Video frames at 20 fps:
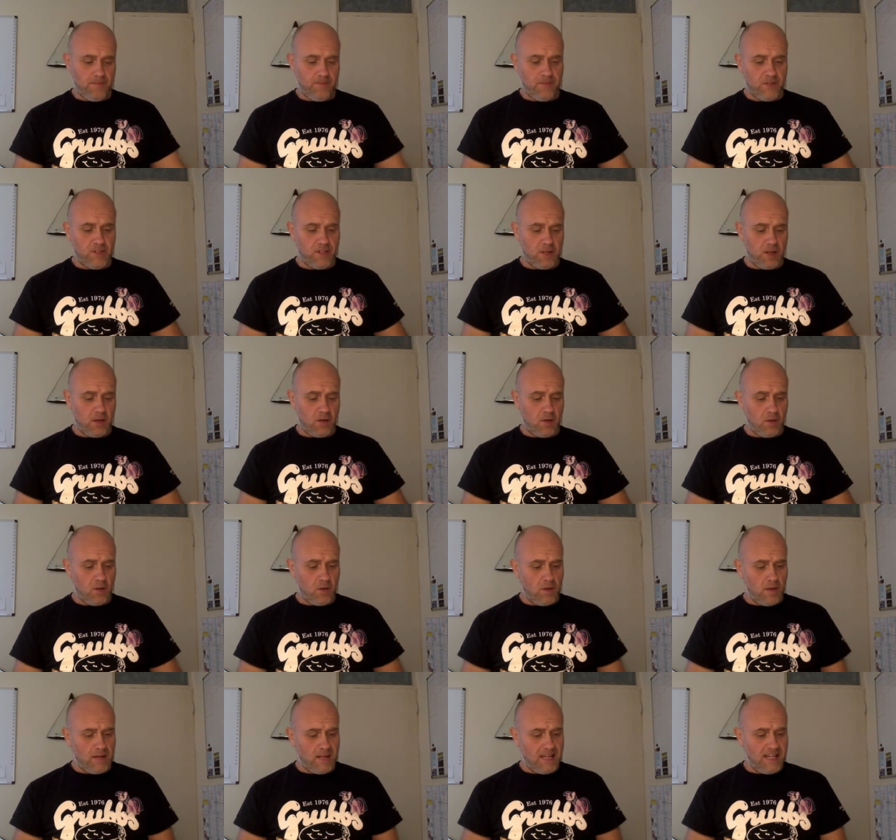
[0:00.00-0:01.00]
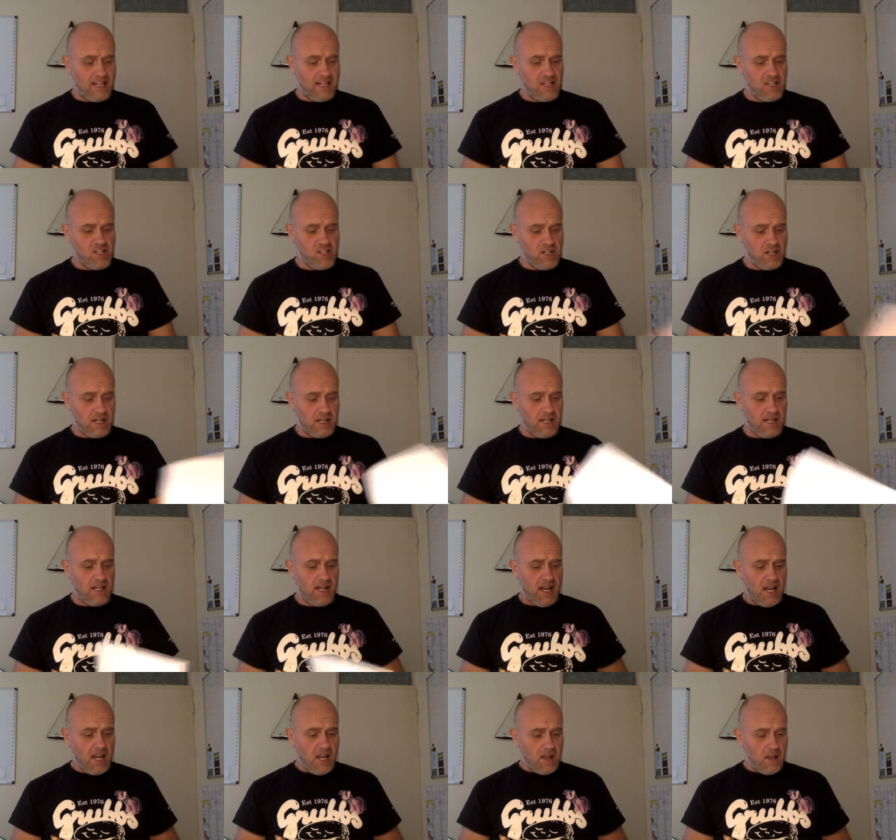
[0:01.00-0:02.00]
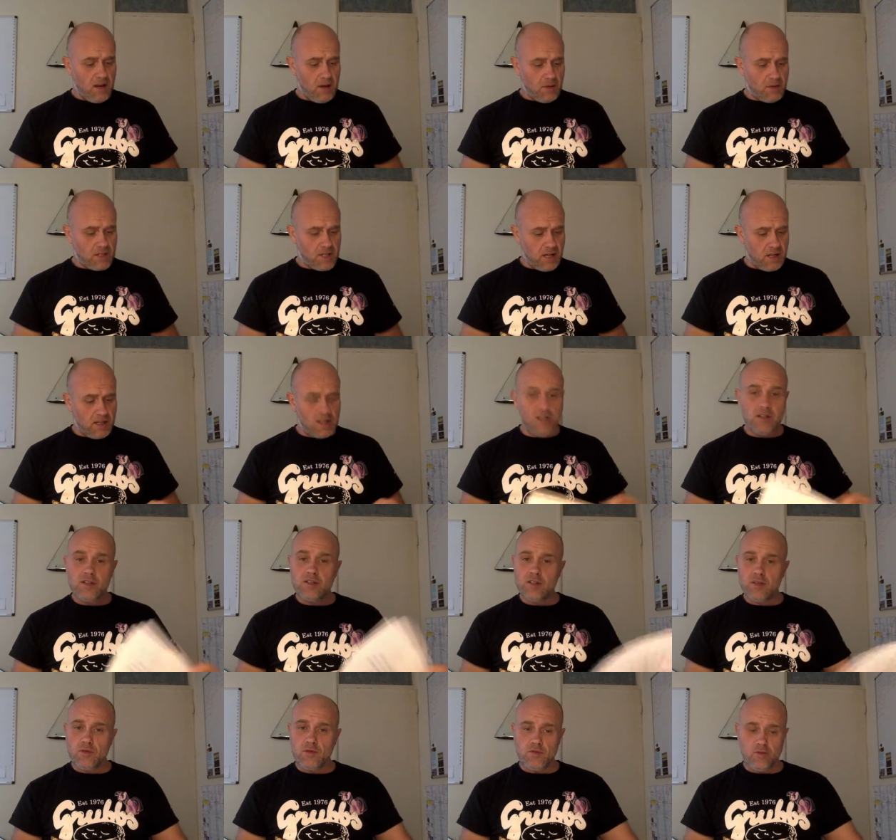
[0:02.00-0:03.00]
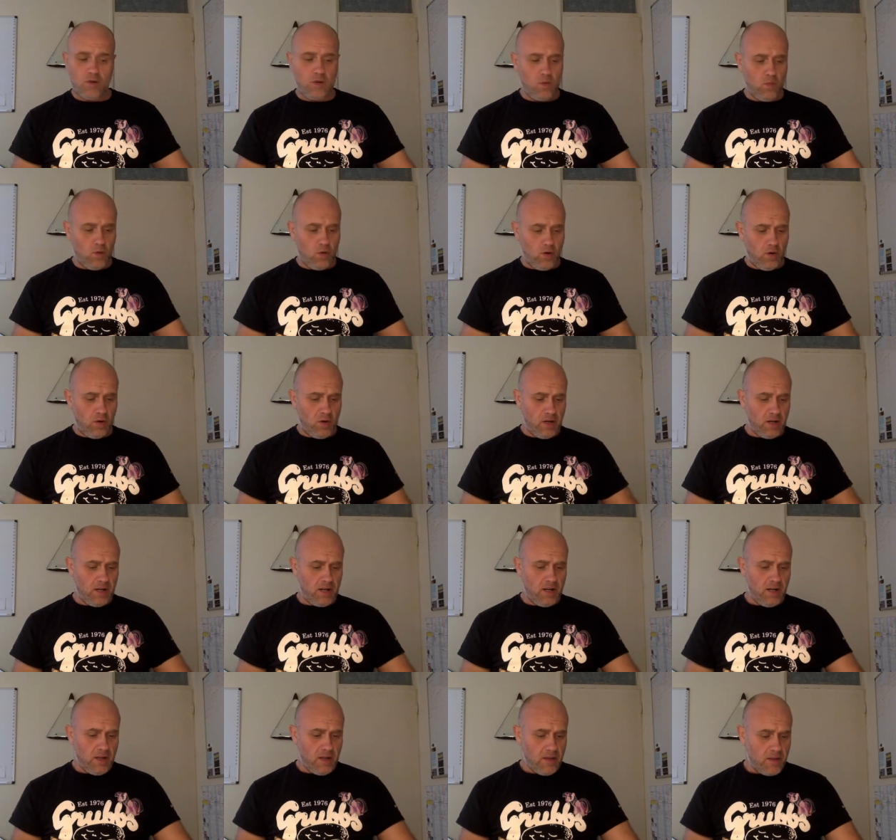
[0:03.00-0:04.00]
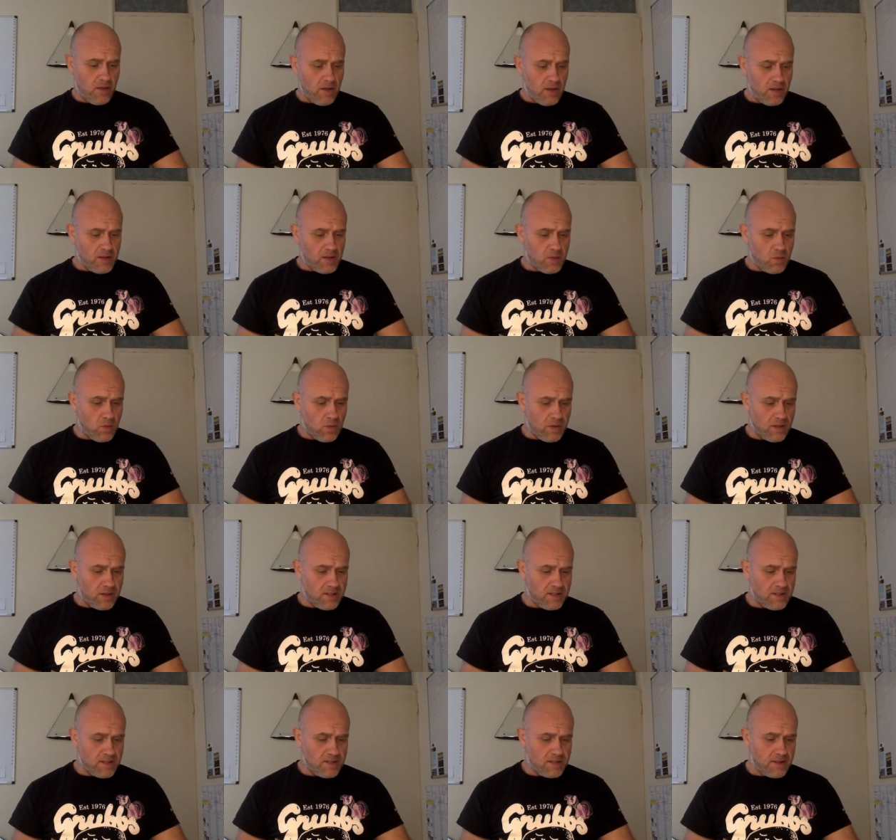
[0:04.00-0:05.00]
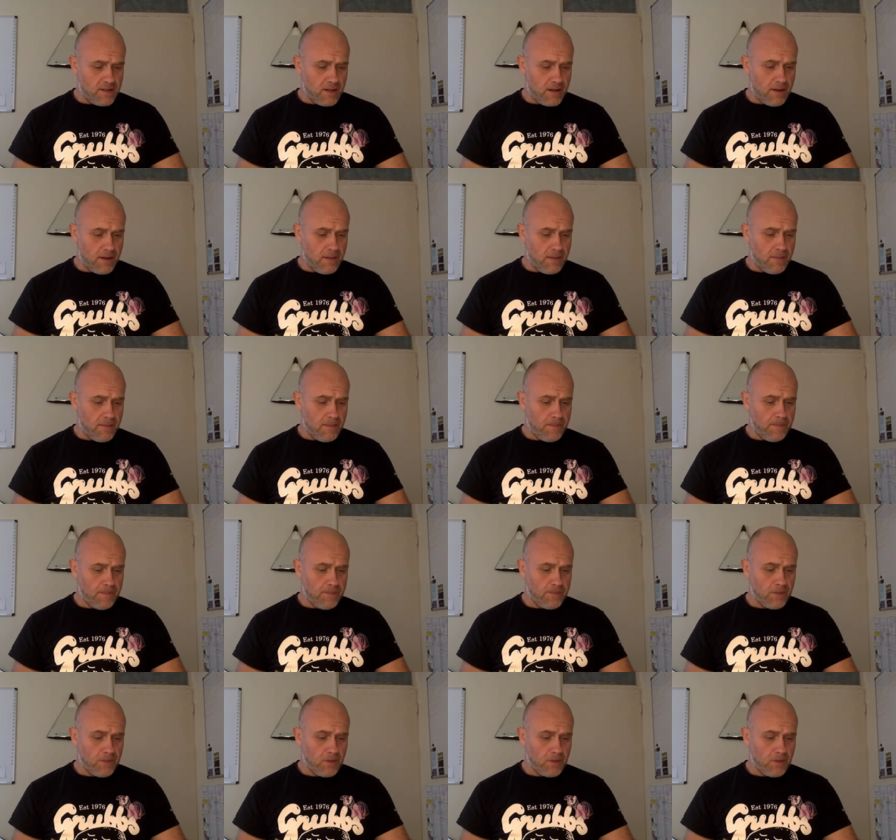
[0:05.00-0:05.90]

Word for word: So initially, I was going to do some group work that was um,